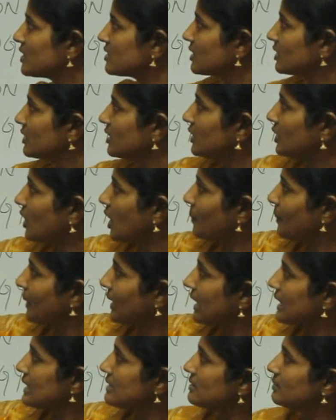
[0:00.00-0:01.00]
So the
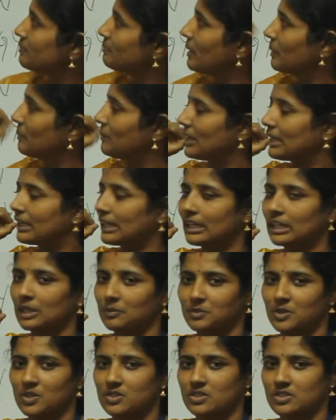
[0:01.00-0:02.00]
topic is public key
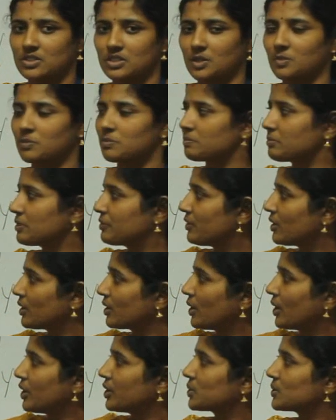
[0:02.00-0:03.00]
crypto system. Before
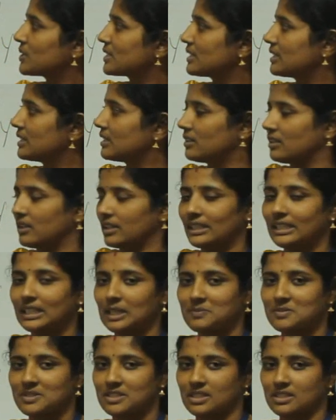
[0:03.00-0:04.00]
going to the
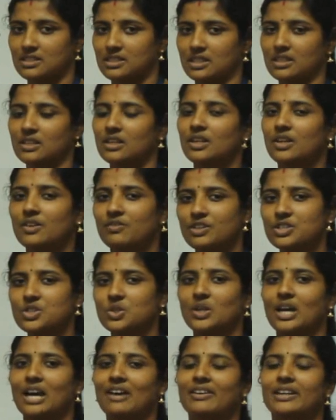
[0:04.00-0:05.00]
in-depth session, we
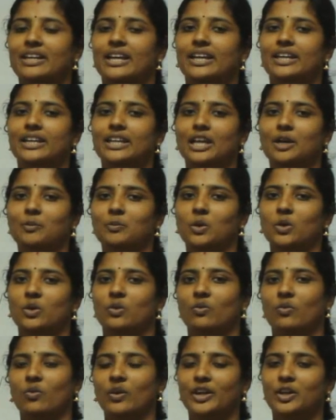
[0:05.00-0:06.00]
should have an idea about
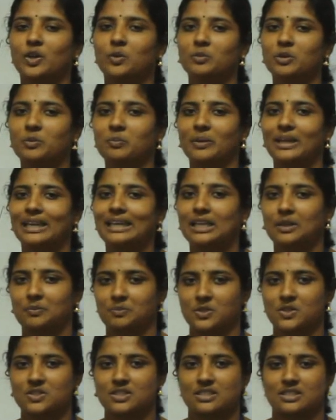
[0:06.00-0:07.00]
what do you mean by
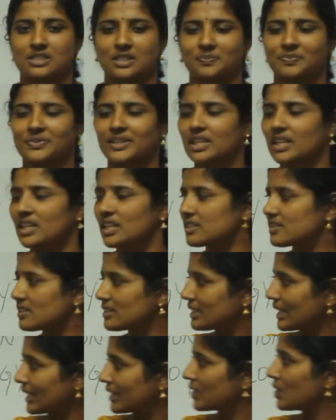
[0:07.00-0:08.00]
crypto system. This
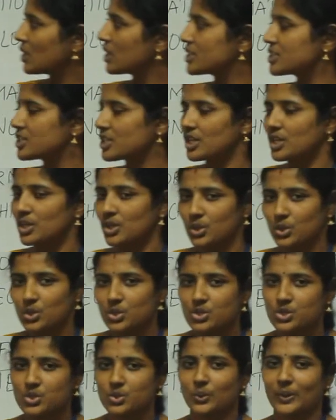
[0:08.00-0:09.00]
is a technology
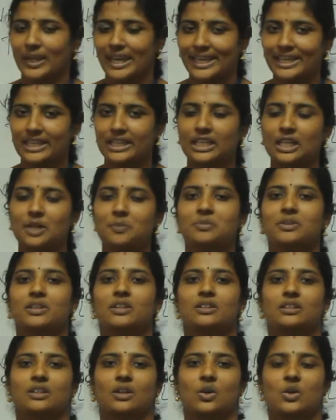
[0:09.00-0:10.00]
used to encrypt
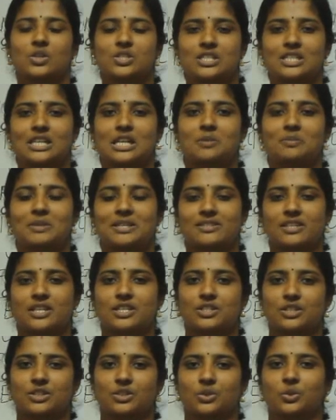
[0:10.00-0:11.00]
the original
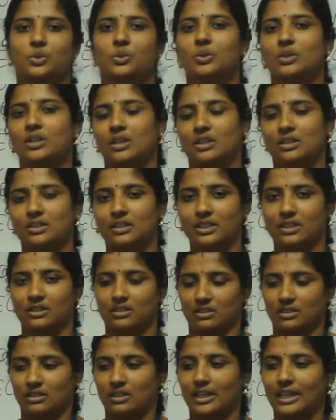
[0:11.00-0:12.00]
message into that
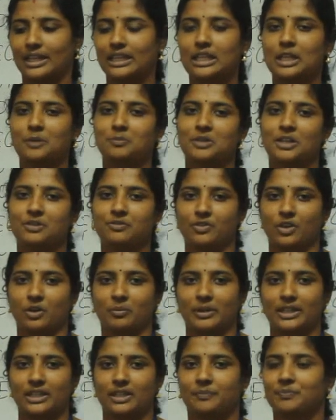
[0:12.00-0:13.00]
encrypted
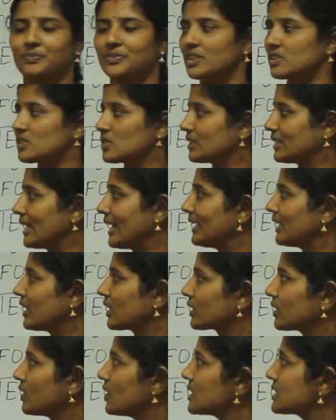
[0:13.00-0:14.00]
format. So that
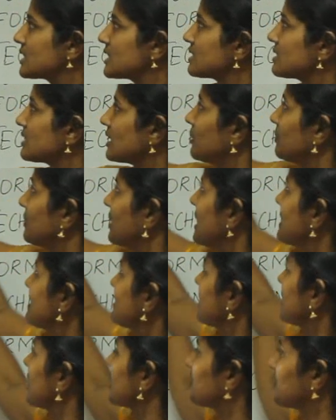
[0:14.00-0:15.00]
technology is known as
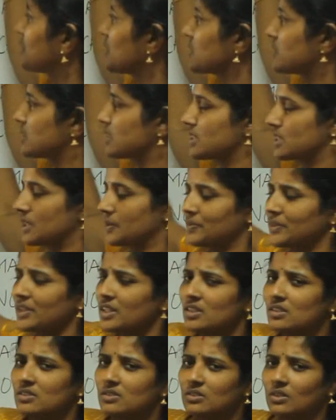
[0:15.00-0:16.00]
crypto system.
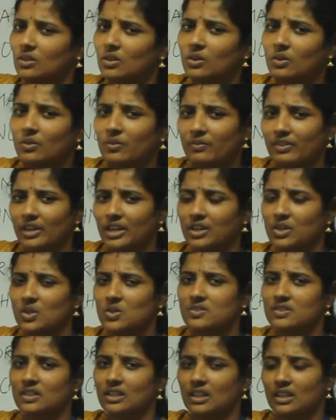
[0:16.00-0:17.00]
So we are
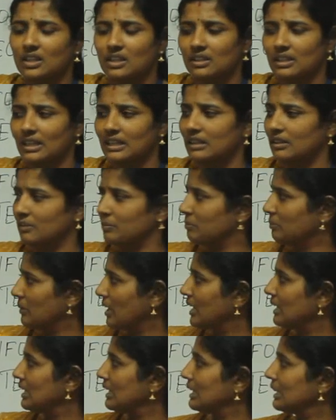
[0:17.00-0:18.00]
using, in that
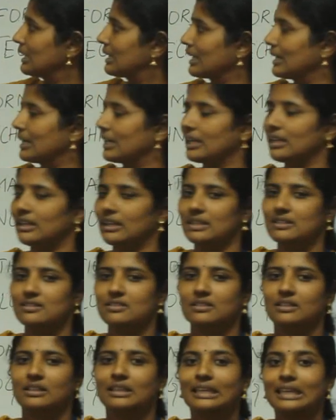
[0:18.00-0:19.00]
main ingredient
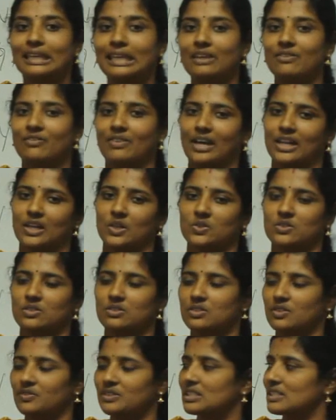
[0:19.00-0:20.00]
is key values.
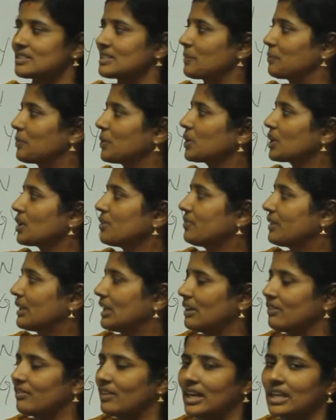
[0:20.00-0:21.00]
So with the support of
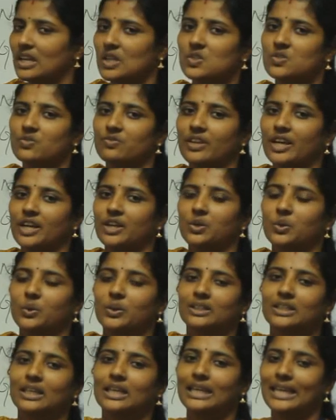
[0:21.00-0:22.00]
key values, we are
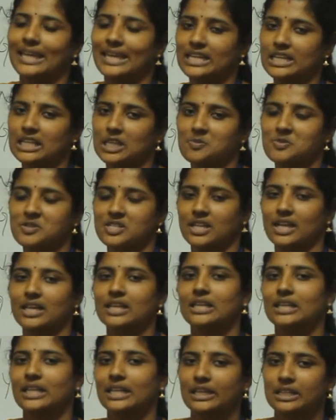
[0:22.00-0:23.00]
doing the encryption
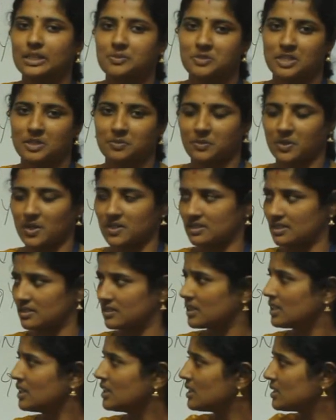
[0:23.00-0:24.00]
and decryption process.
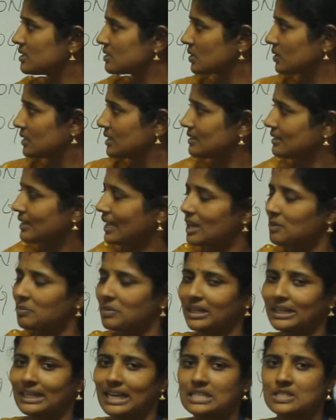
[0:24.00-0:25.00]
So this can
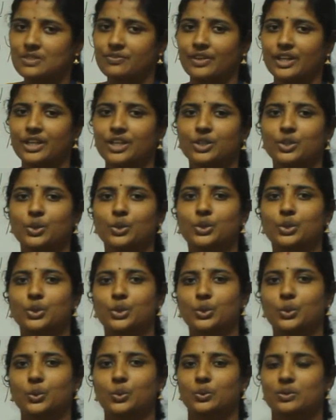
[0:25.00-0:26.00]
be classified into
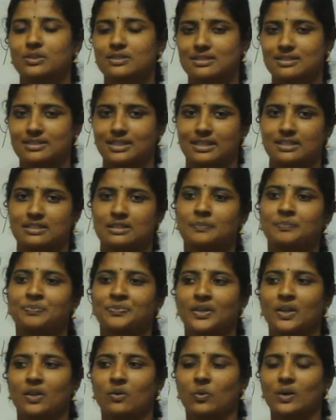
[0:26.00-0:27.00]
2 sets.
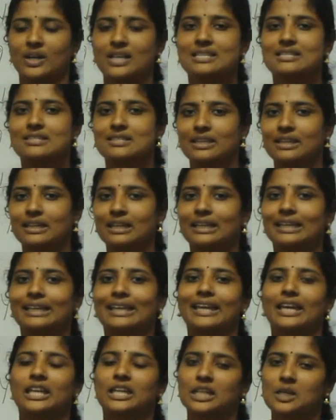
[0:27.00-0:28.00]
One is single
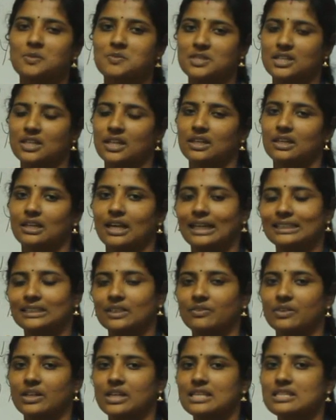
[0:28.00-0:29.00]
key encryption and
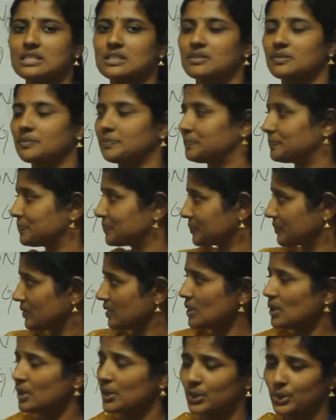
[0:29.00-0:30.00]
other one is
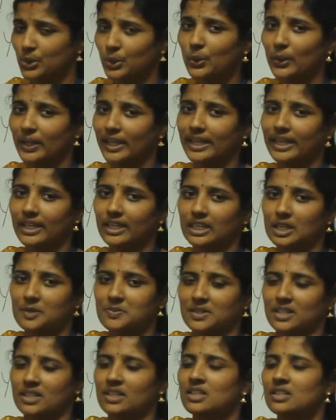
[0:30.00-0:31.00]
2 key
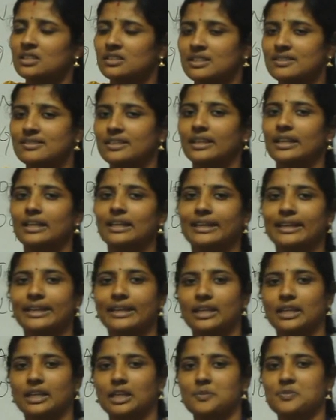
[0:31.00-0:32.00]
encryption. The single key
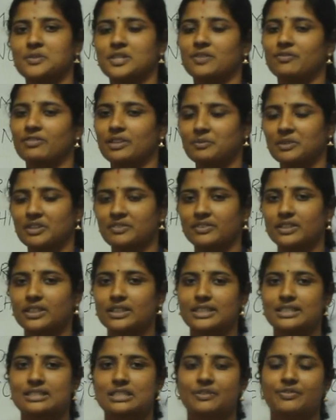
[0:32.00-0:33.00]
encryption, from the
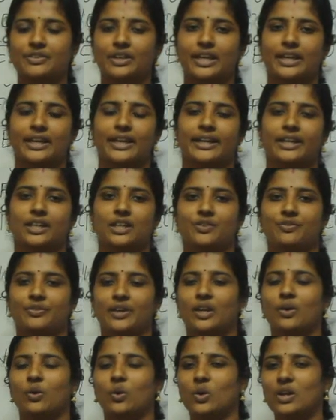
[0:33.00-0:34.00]
word itself we can
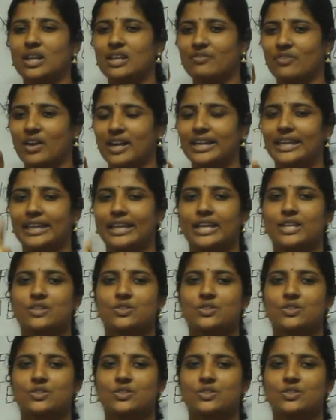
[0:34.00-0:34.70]
identify only one key